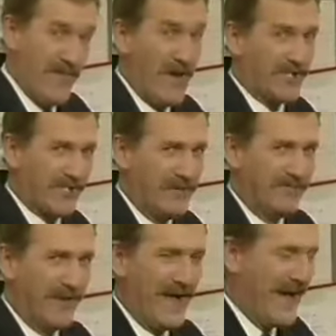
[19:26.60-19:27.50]
they must
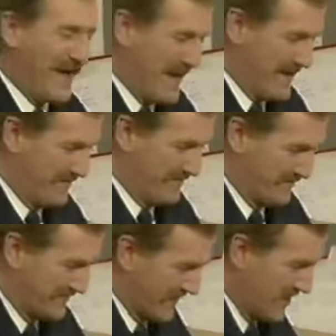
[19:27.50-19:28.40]
comply.
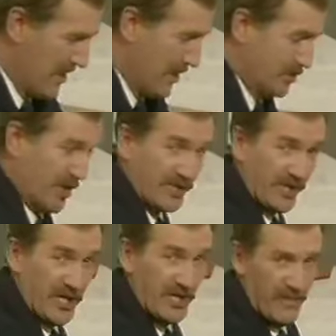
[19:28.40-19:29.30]
Must comply. Just
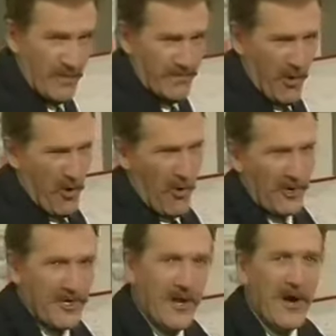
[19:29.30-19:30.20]
keep them
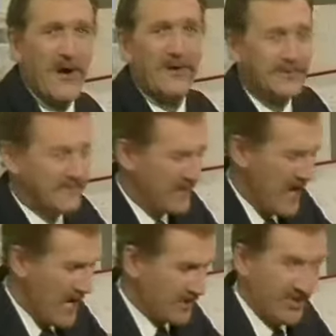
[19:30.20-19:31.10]
holding on
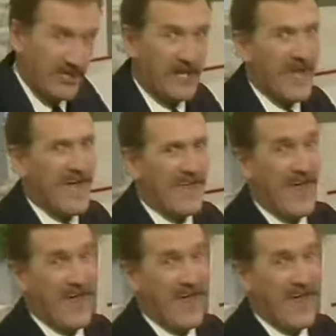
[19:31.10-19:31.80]
till the day